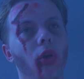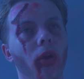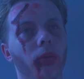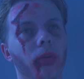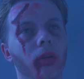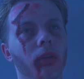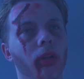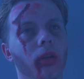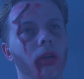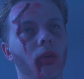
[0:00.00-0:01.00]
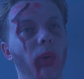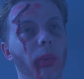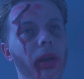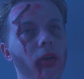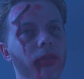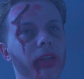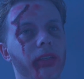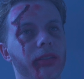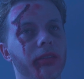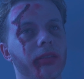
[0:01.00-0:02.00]
Bro, we went over
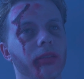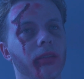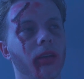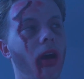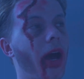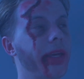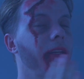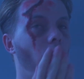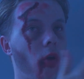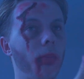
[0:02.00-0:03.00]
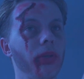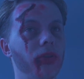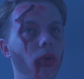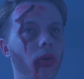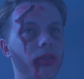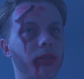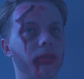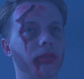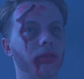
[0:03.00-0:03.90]
this. I can open doors.